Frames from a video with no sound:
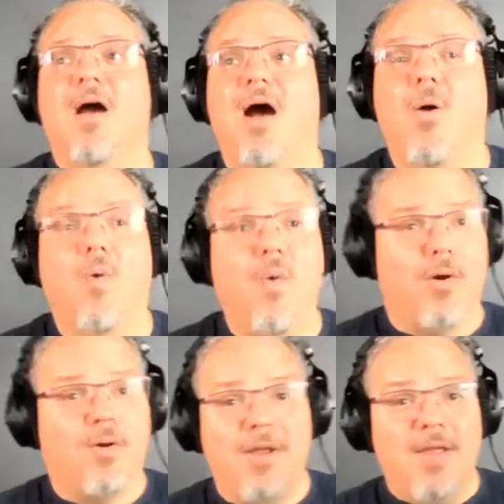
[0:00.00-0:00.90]

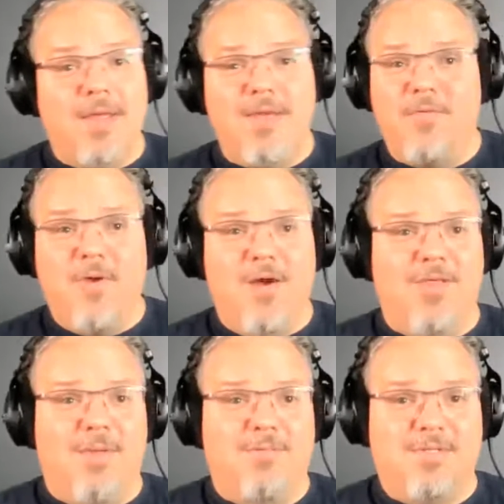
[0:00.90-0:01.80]
Or if you have
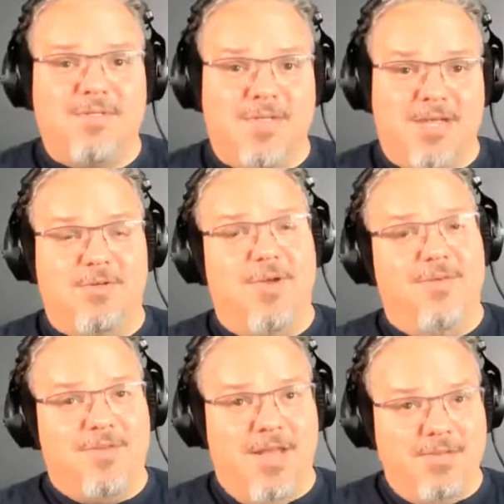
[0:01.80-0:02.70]
lenses that you
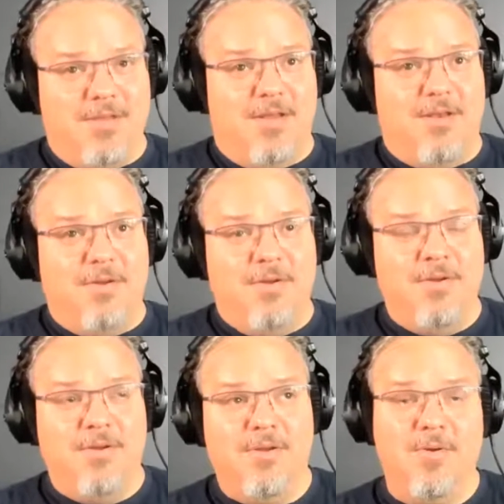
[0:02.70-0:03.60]
have tested,
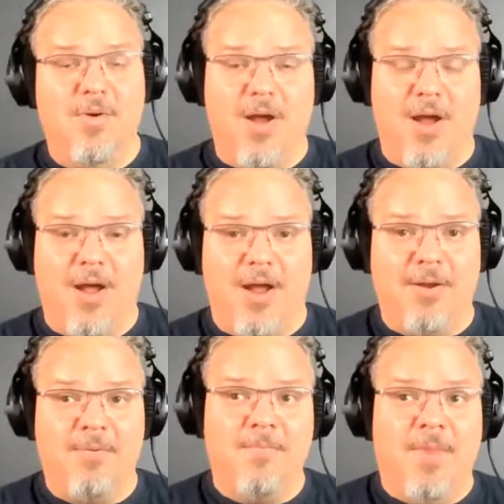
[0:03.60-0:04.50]

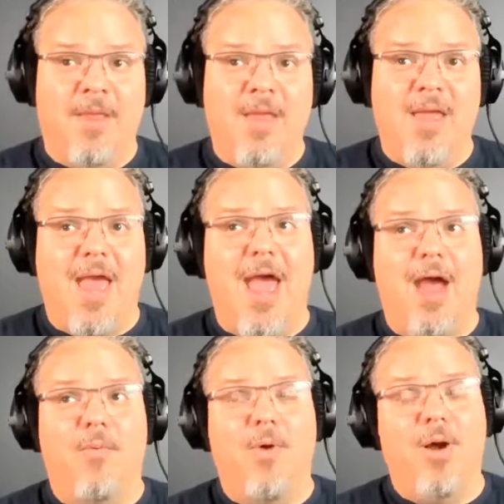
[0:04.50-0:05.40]

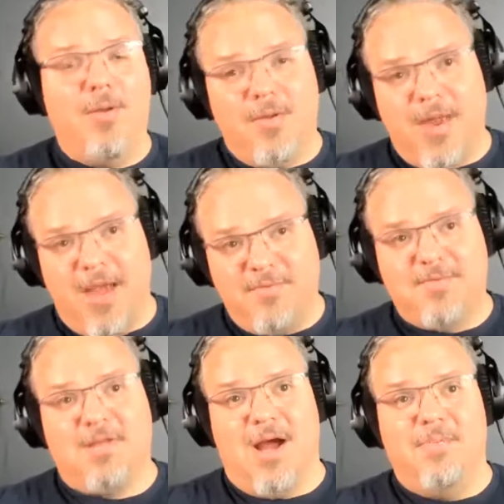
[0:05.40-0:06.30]
at what
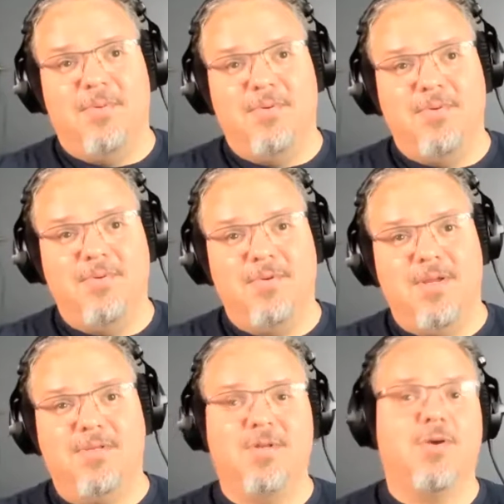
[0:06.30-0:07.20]
f-stop
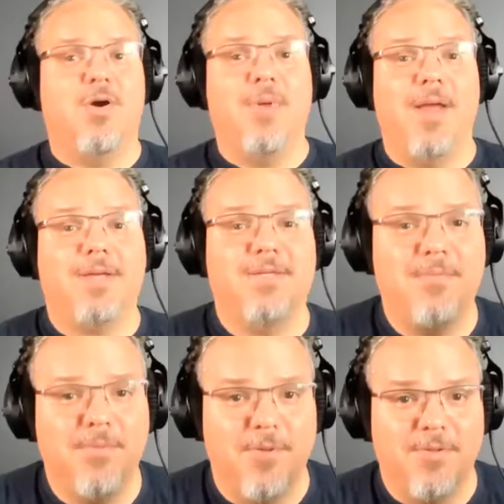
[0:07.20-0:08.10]
is the Coma
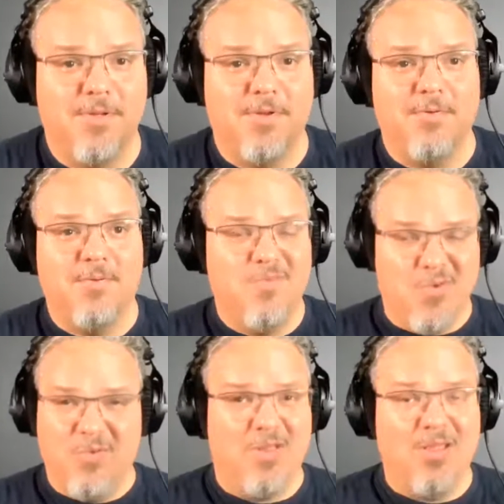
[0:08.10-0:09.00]
acceptable to you?
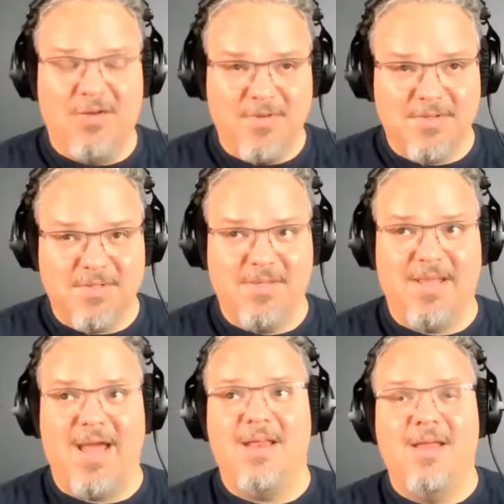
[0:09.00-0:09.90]
We would love to see
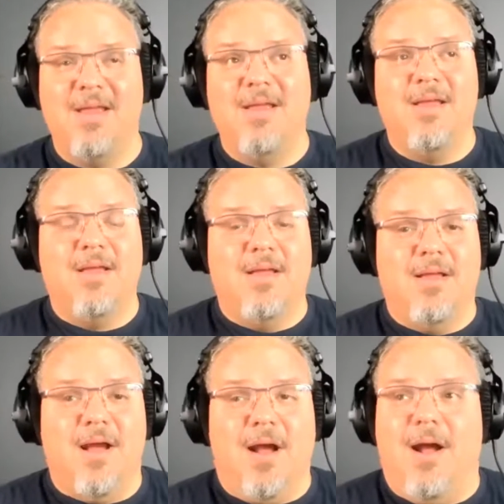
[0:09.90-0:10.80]
that.
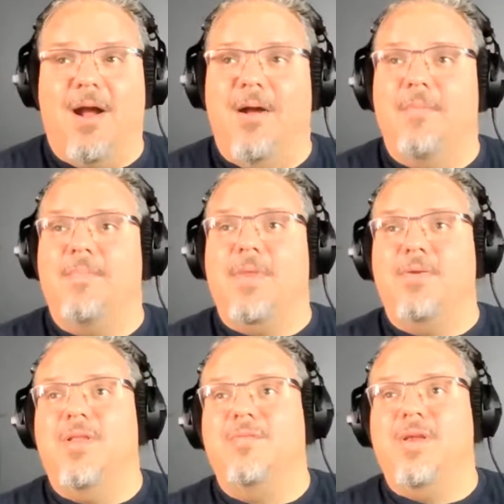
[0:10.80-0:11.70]
I
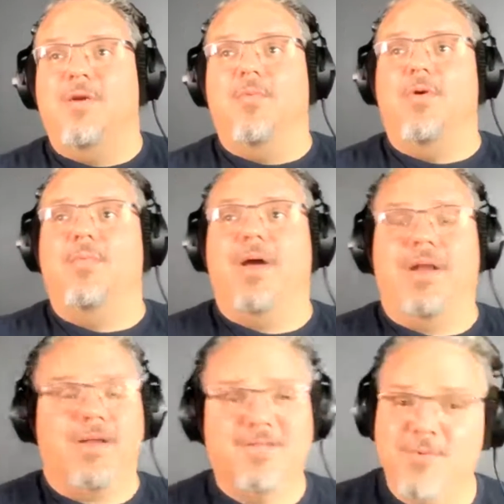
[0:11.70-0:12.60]
would love to hear more about
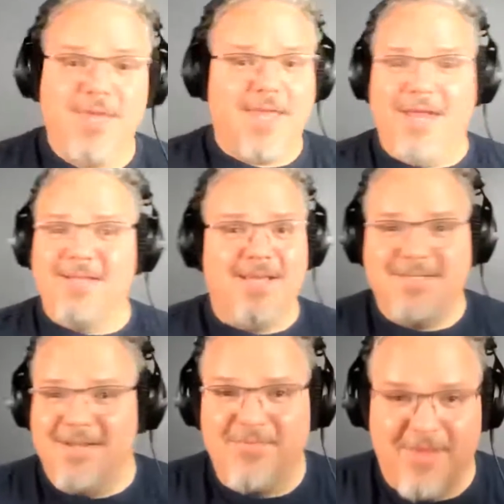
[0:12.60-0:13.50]
it, because we can't
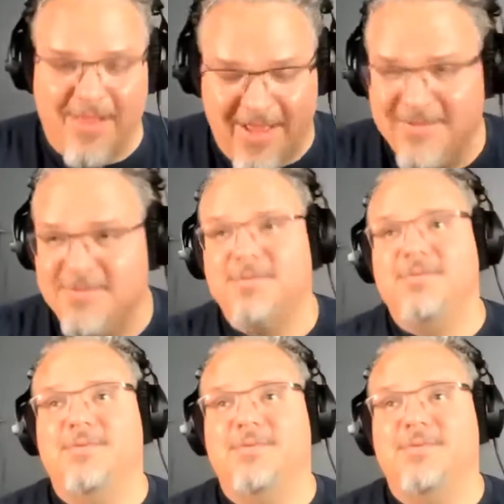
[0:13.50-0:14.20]
test every lens.